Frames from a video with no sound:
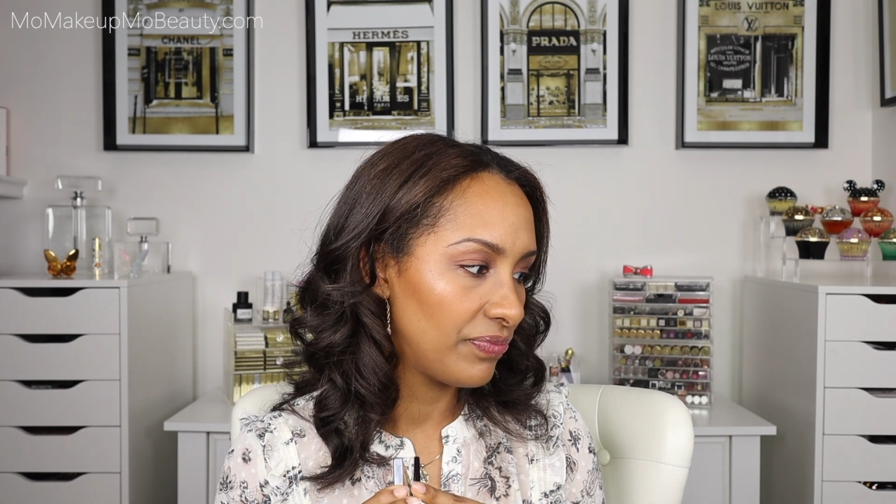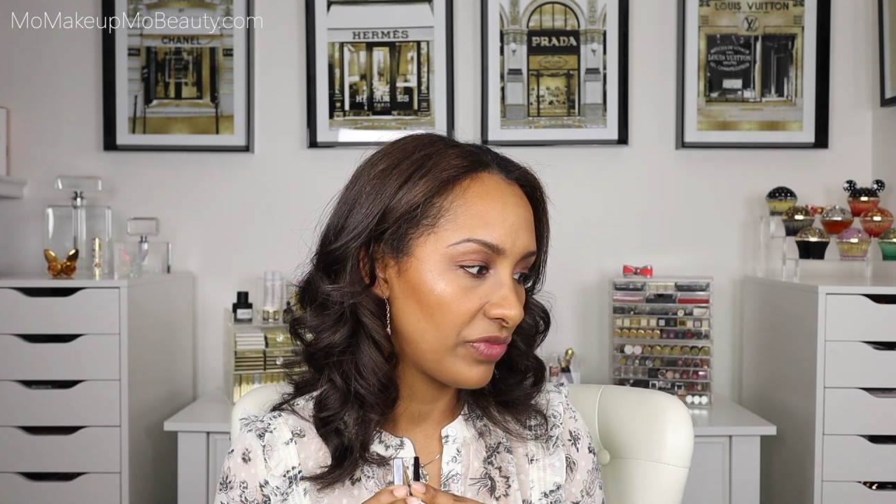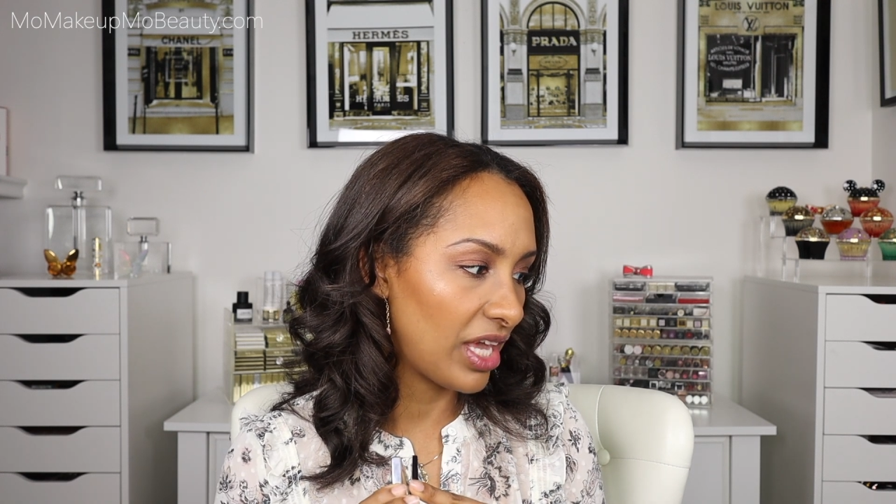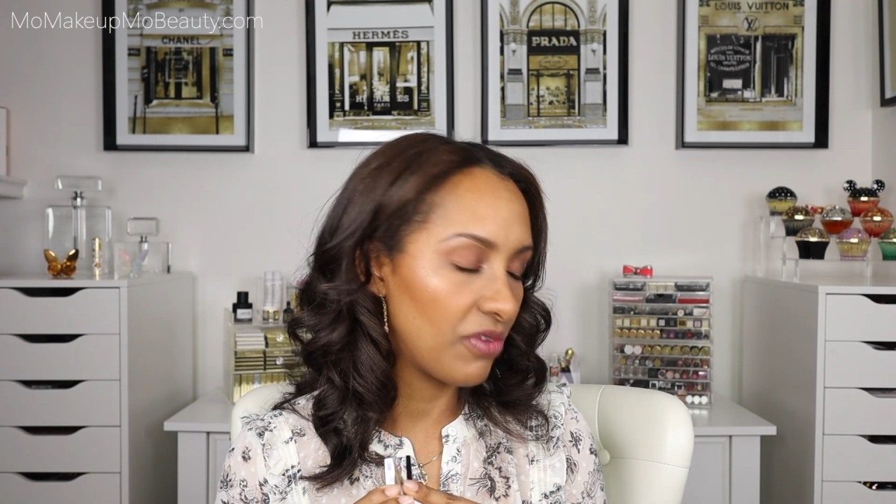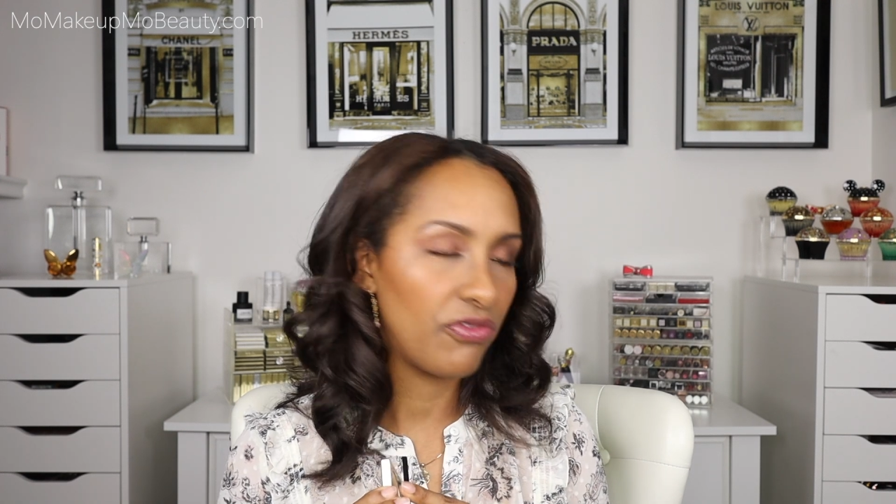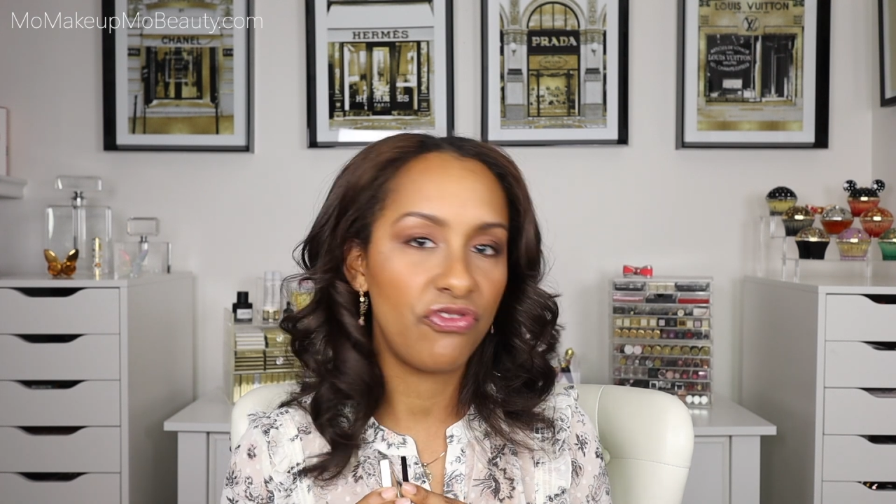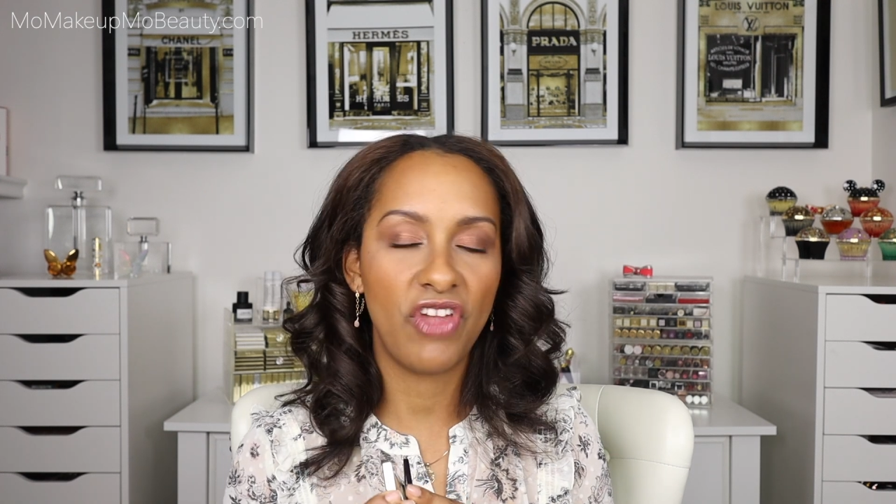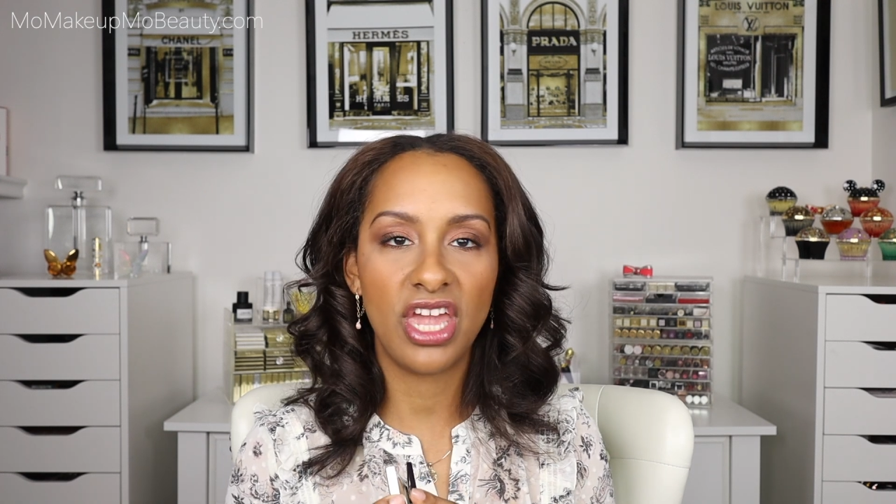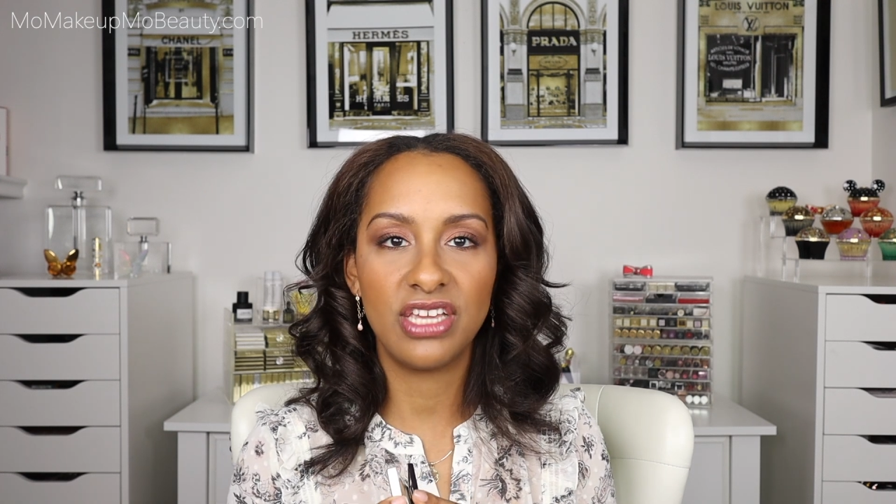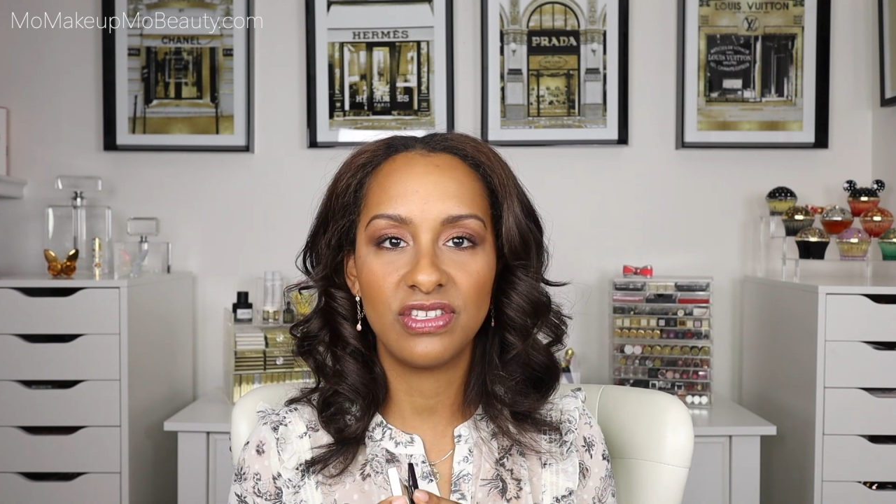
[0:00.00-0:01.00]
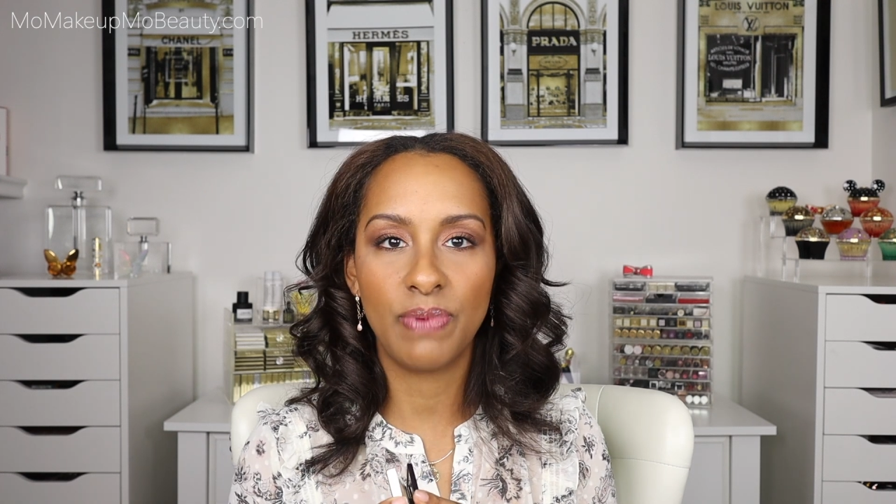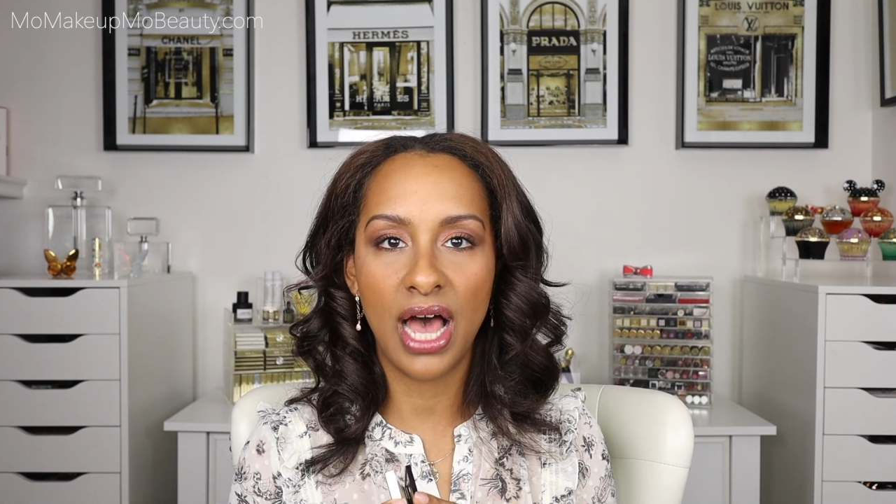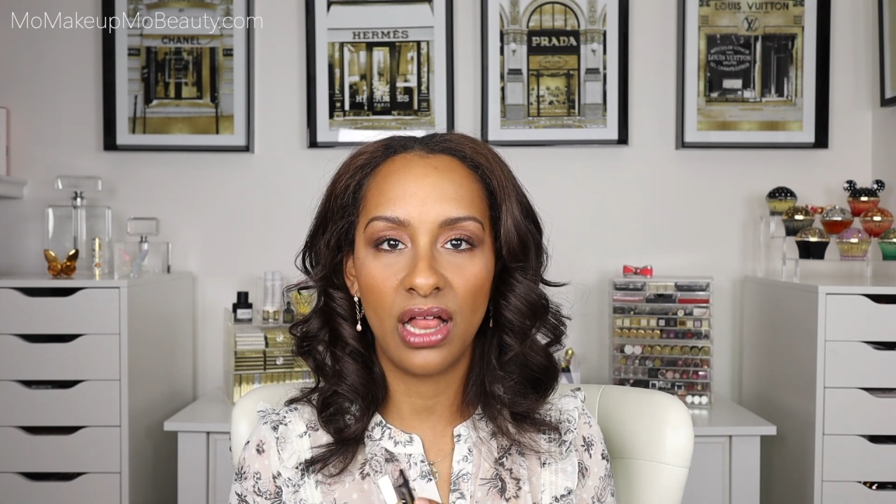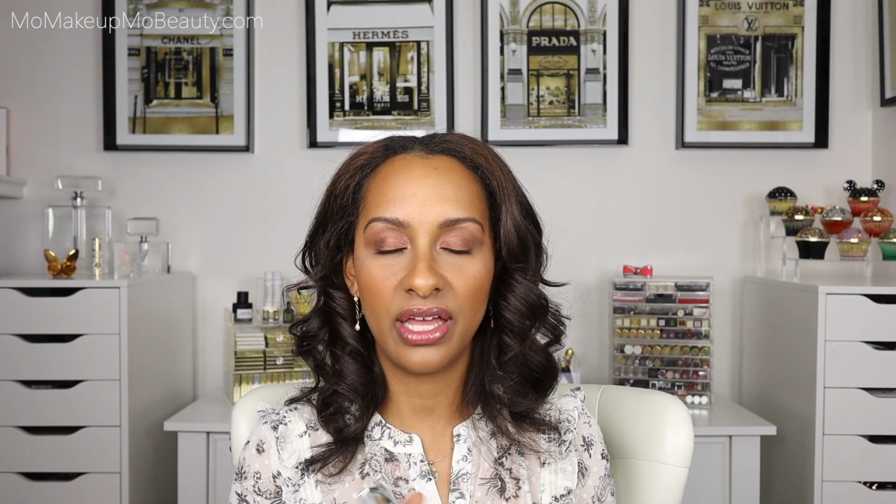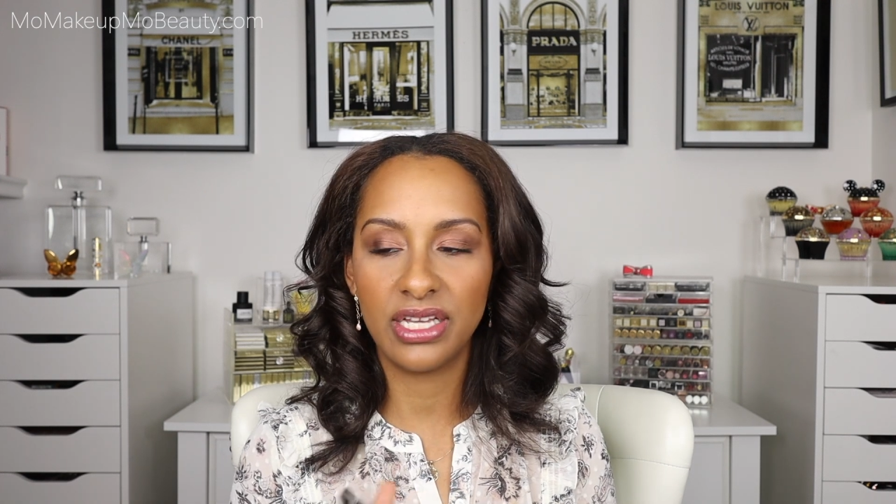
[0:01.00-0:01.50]
like face
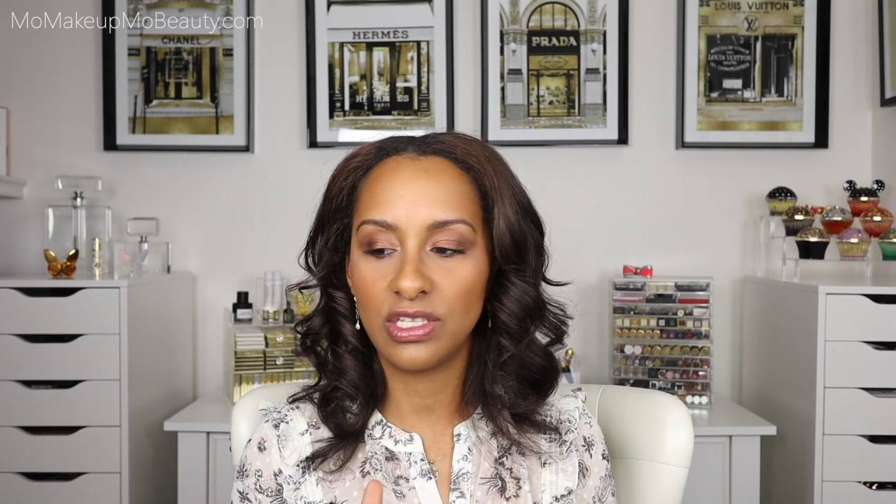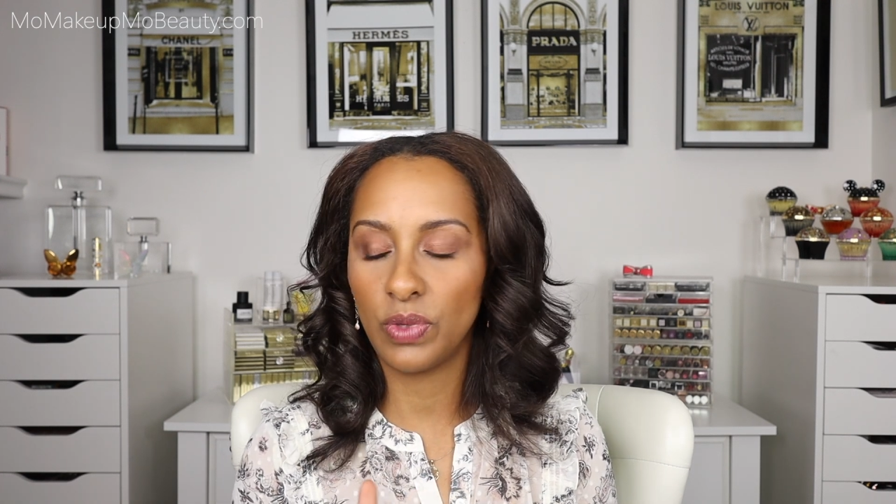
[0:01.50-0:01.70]
palettes,